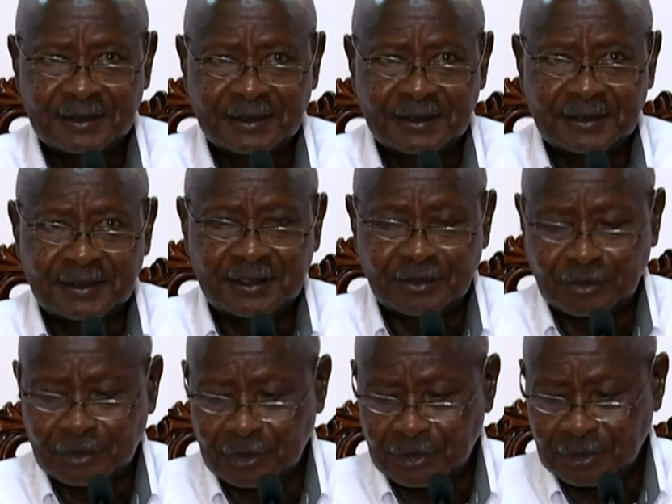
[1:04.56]
in
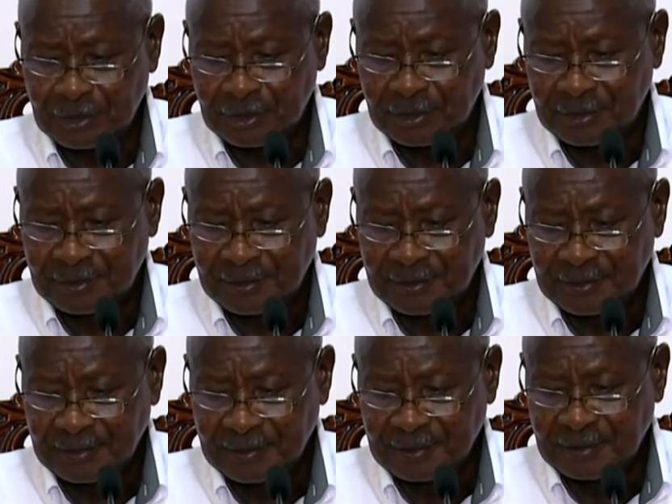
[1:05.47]
Congo,
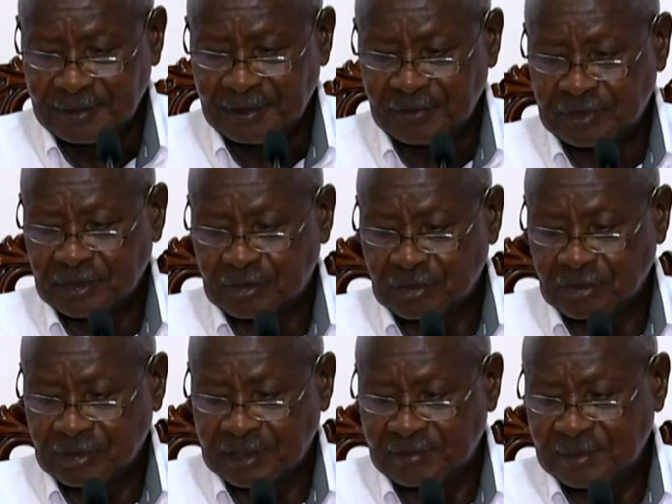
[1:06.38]
if the Congo
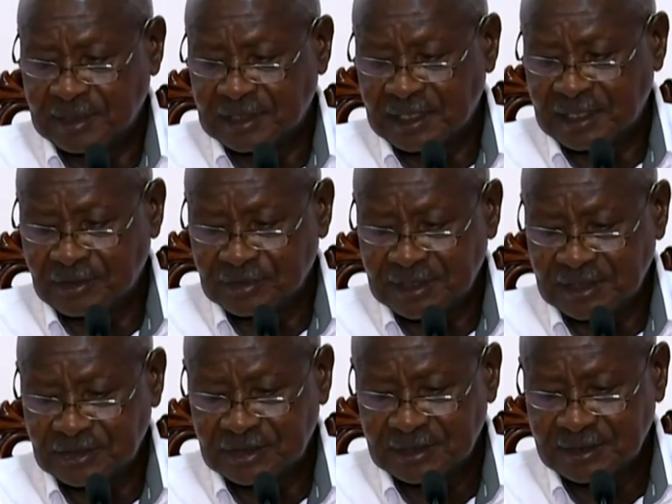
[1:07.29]
government allows
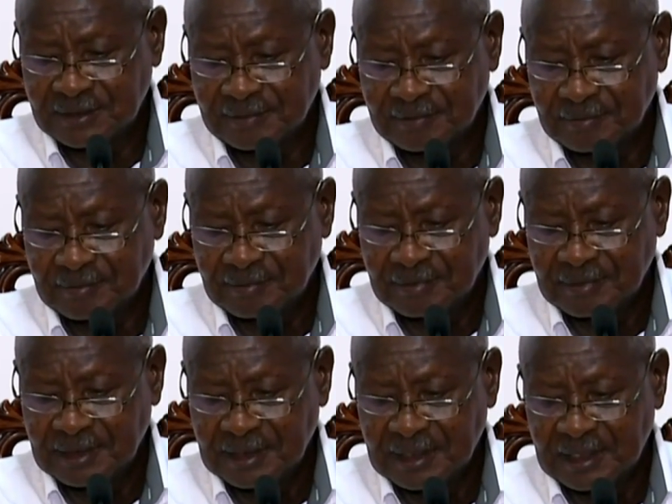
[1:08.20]
us,
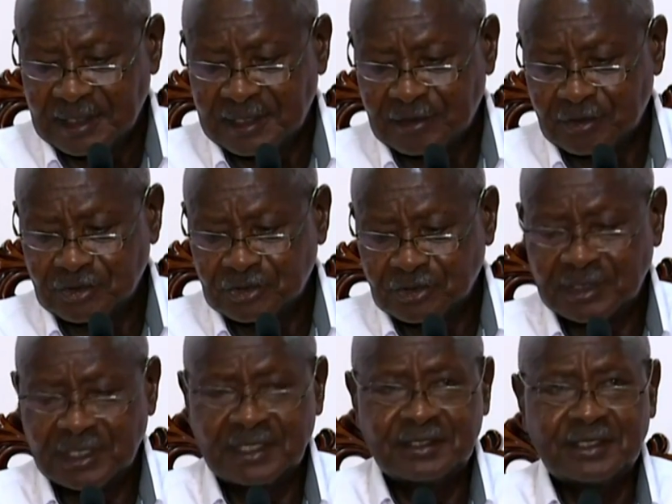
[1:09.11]
and also
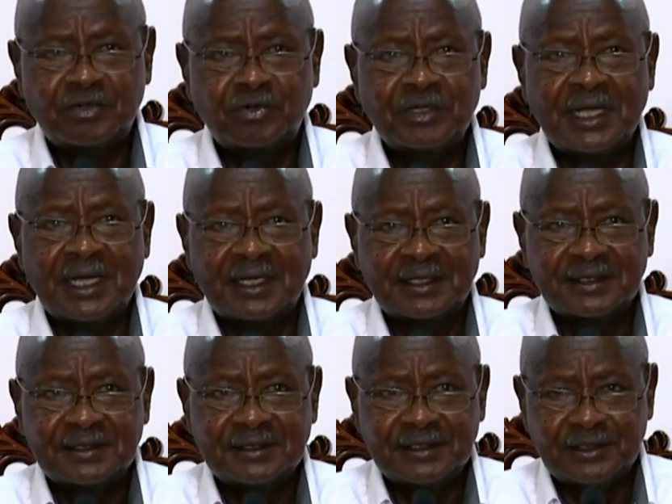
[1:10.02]
guard the rear
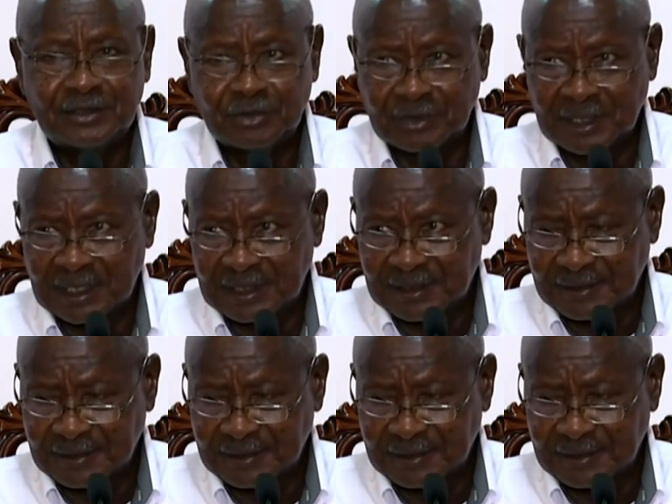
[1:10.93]
in Uganda.